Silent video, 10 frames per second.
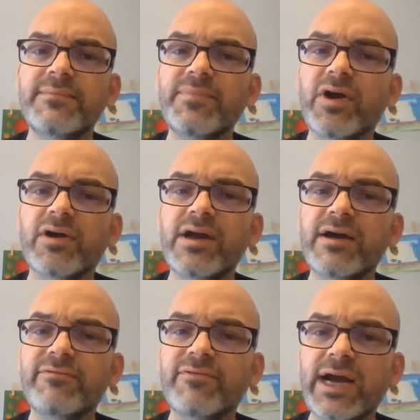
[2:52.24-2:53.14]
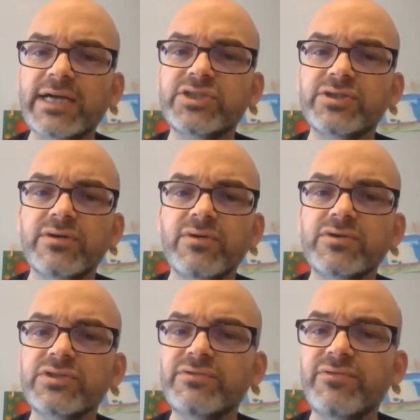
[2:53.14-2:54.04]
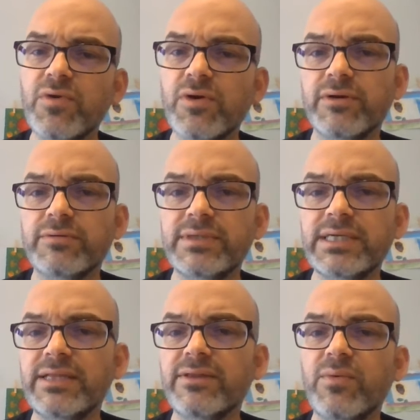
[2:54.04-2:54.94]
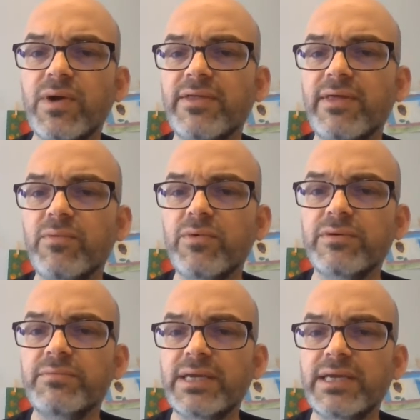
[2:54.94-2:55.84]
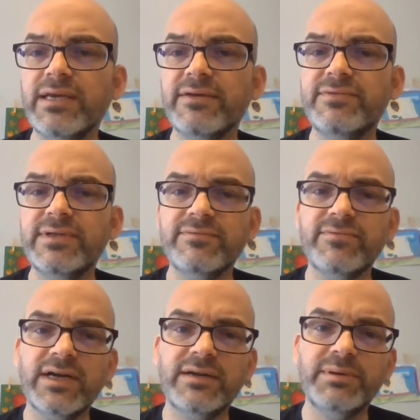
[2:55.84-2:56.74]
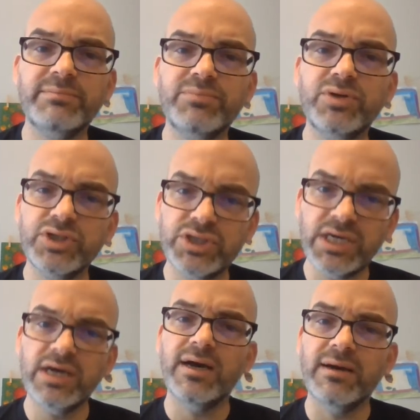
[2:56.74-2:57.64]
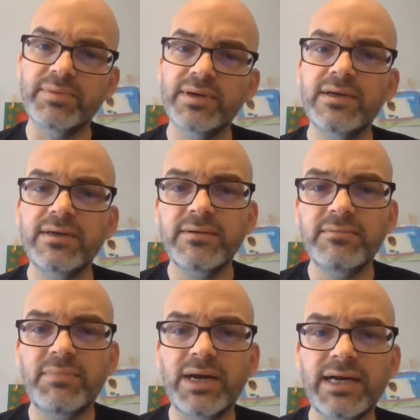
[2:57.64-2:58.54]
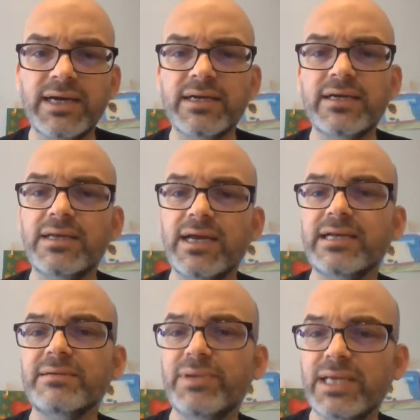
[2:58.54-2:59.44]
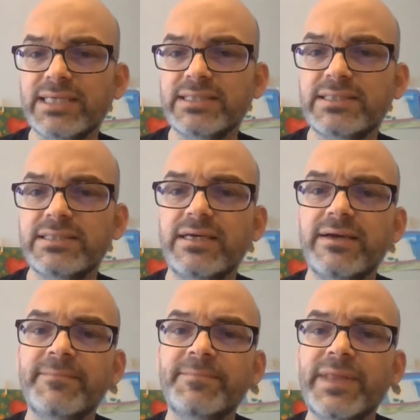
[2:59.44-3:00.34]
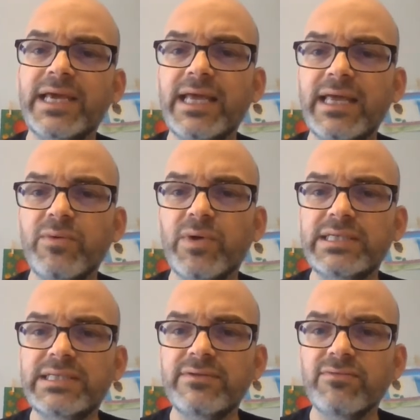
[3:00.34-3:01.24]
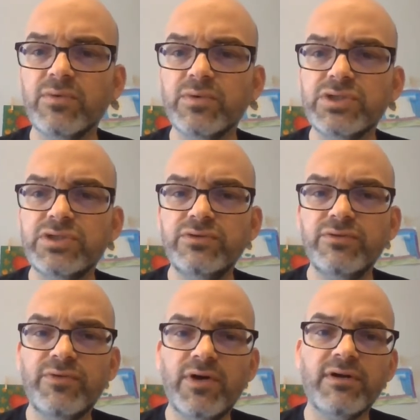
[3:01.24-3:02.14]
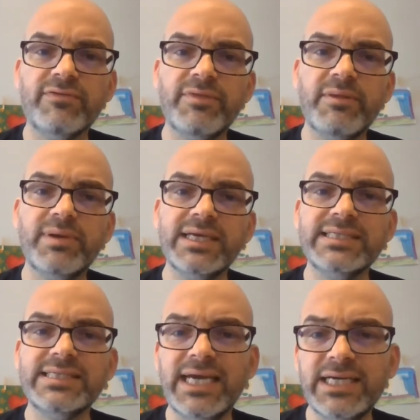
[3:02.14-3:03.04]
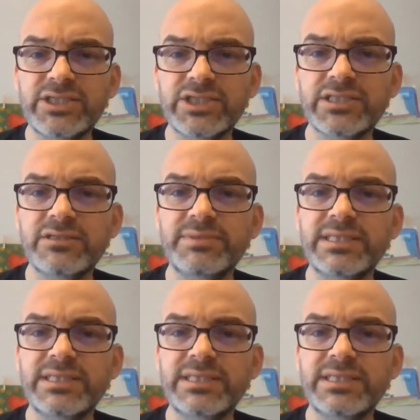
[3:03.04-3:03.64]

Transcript: are not fractured or deformed in the way they would be if Denver had been pushed up by colliding plates. And anyway, Denver was too far from the plate's edges to be